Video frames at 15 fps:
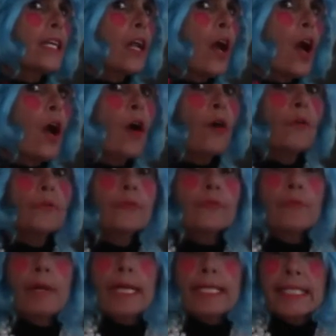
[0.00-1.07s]
get all
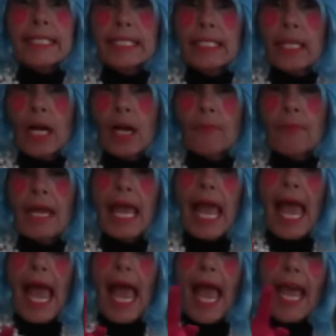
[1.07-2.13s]
dressed up
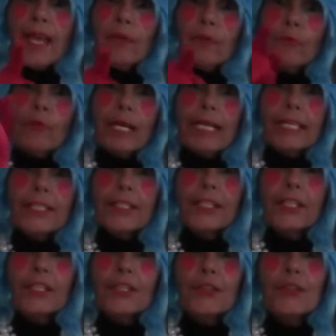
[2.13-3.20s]
and read to
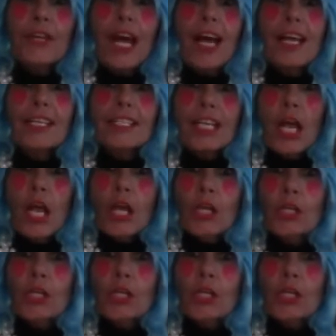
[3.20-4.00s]
you guys,